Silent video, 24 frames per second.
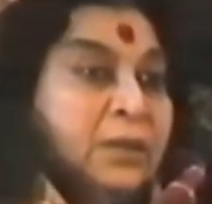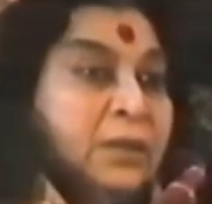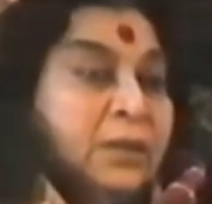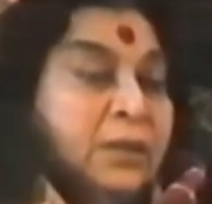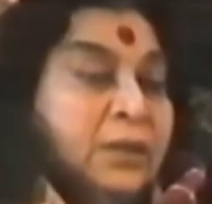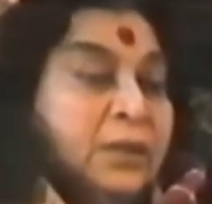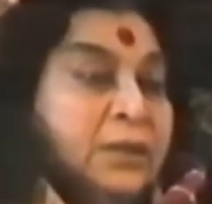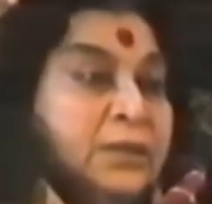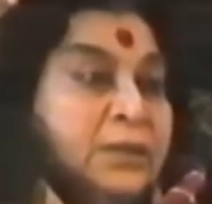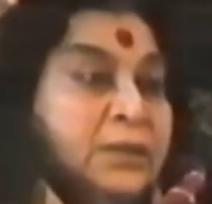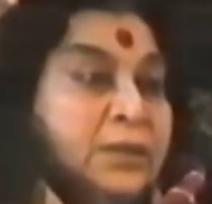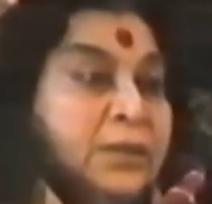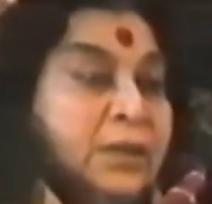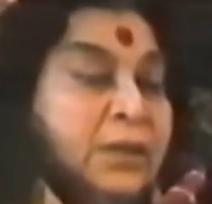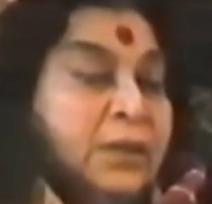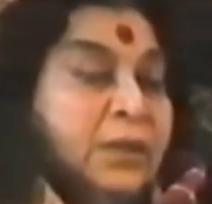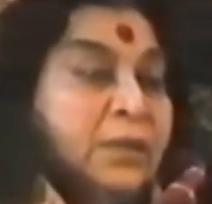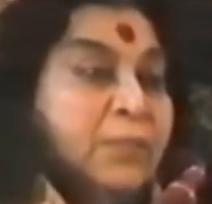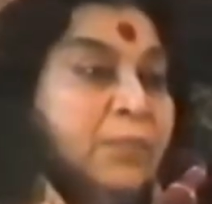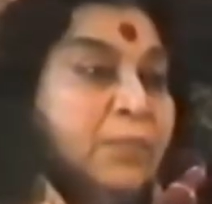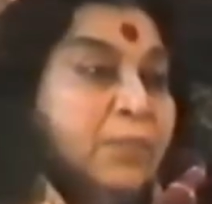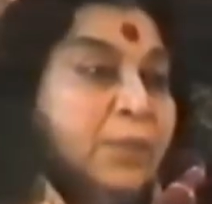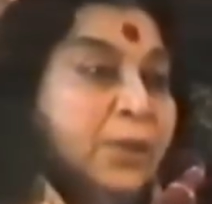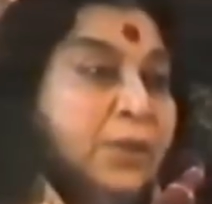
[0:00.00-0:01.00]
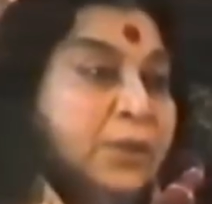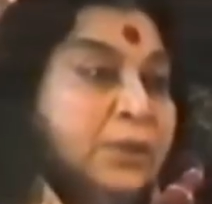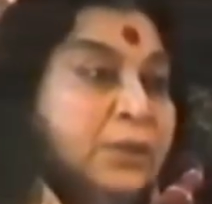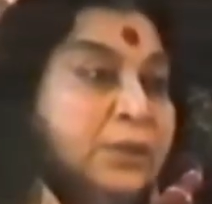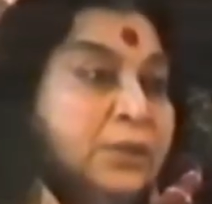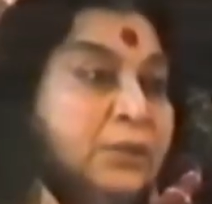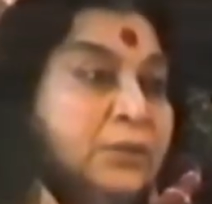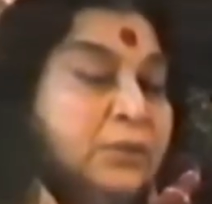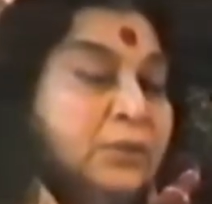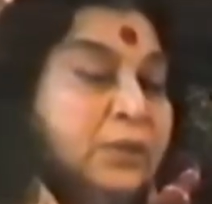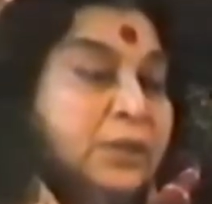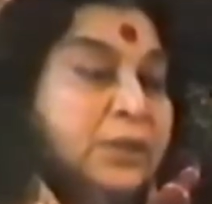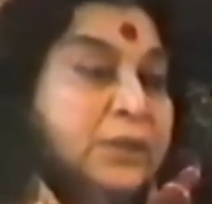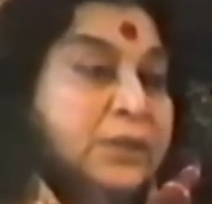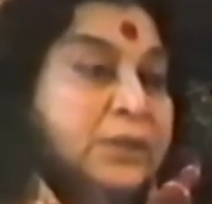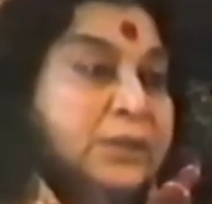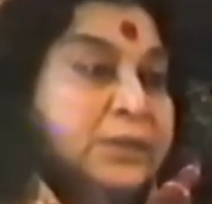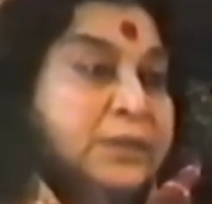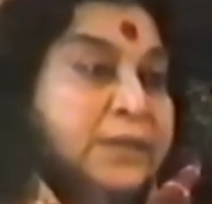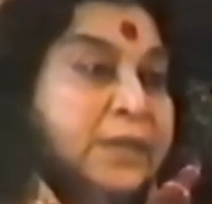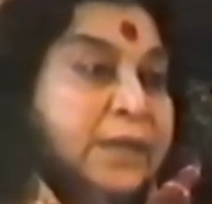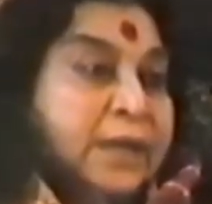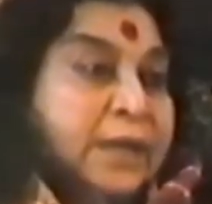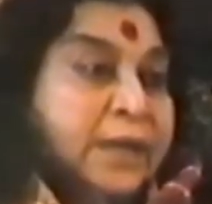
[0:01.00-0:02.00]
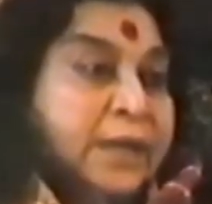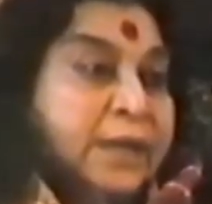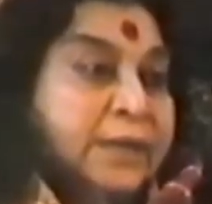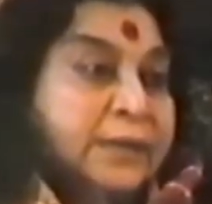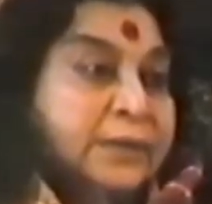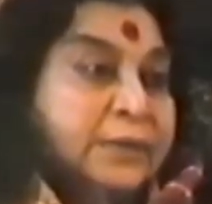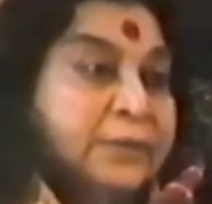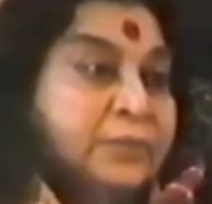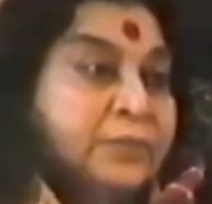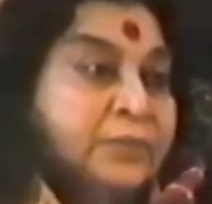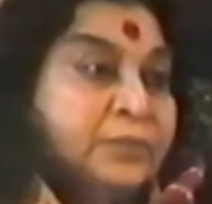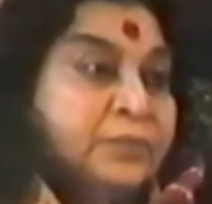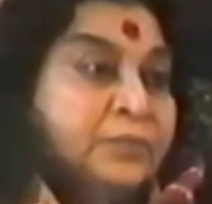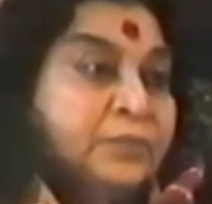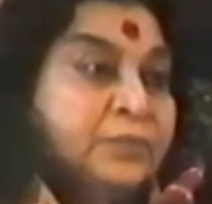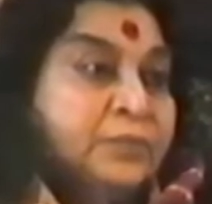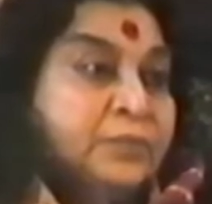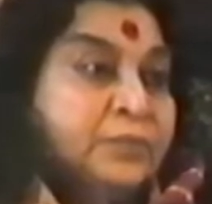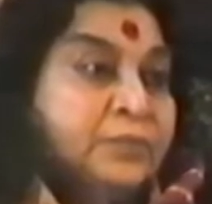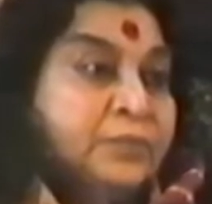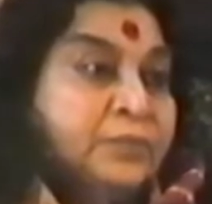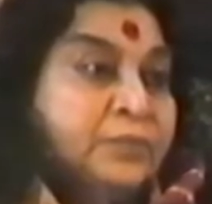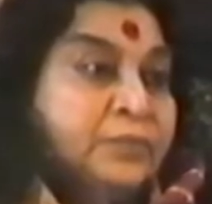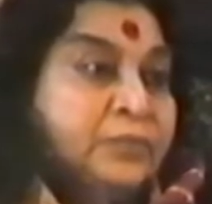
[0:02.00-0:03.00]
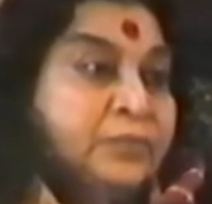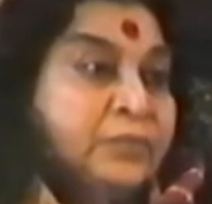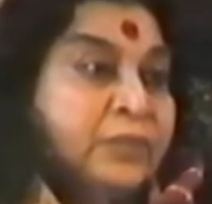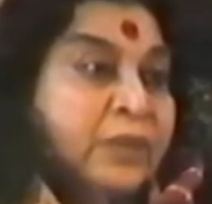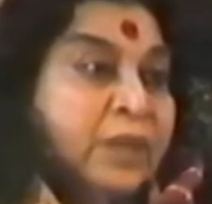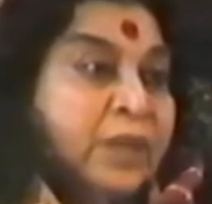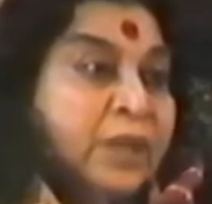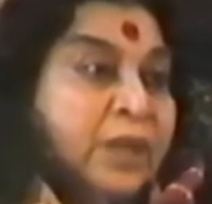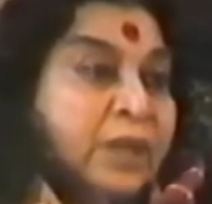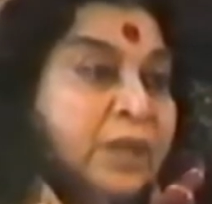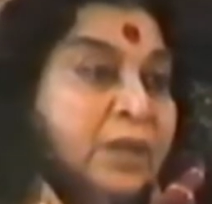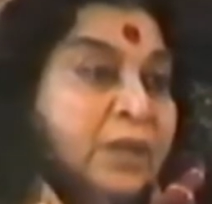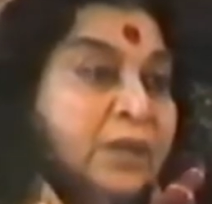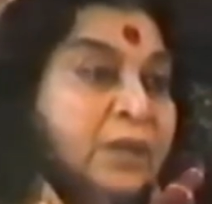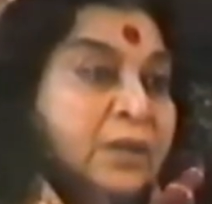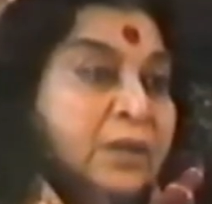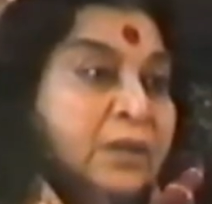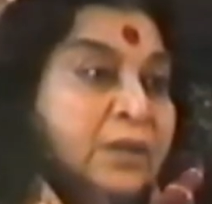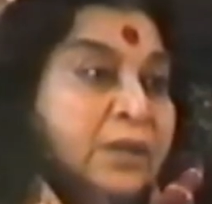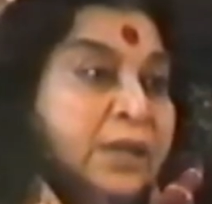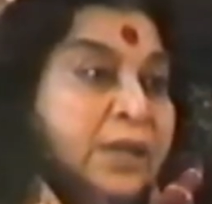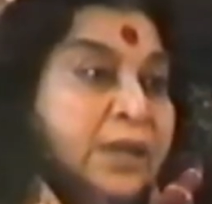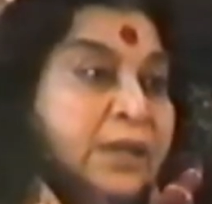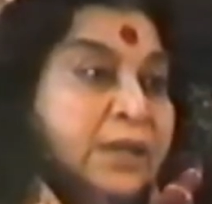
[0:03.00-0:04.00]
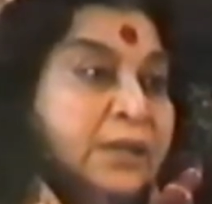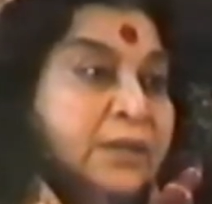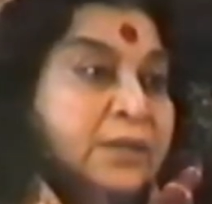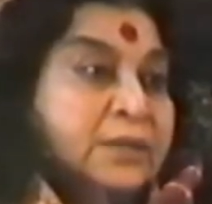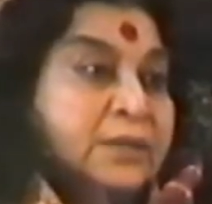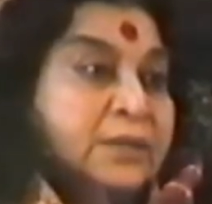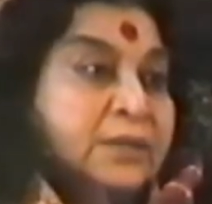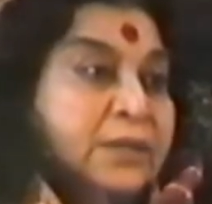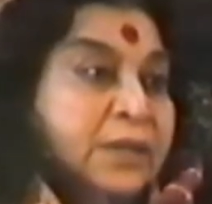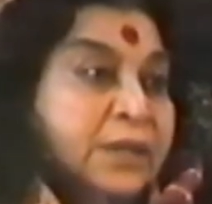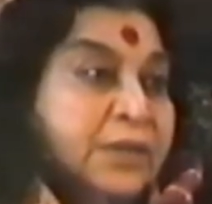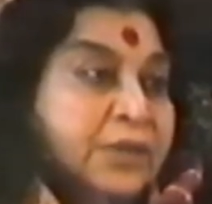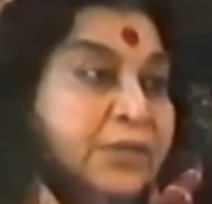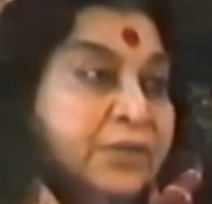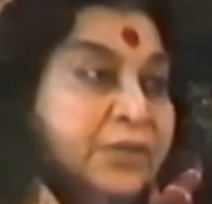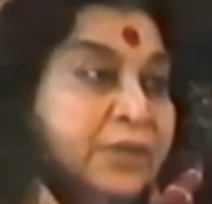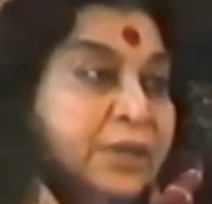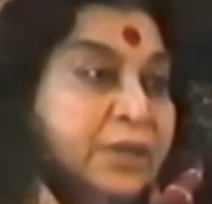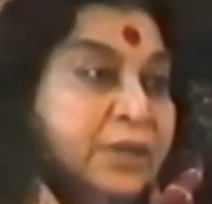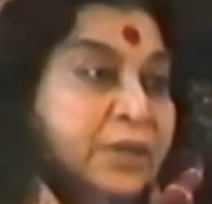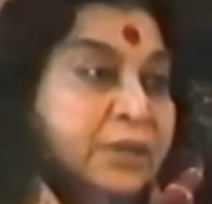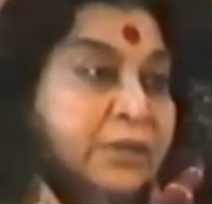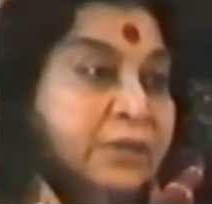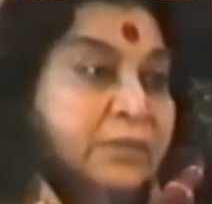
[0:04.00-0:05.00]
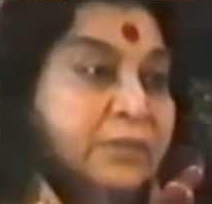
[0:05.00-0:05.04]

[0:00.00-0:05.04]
it is important to understand that the center